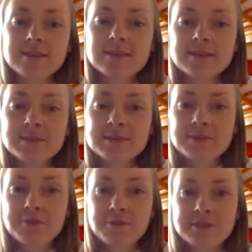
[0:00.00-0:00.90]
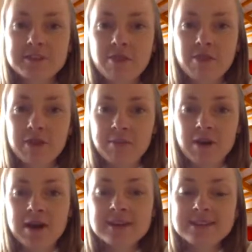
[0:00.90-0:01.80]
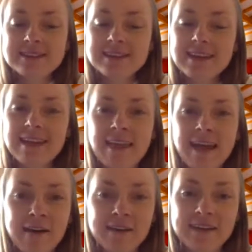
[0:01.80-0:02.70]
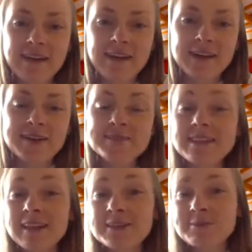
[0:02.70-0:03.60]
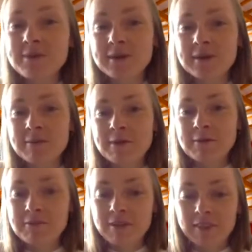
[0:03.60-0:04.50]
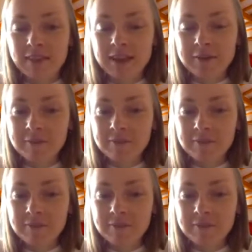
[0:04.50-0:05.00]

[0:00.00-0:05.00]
this was the first 3 parts, and now comes the last part about funding.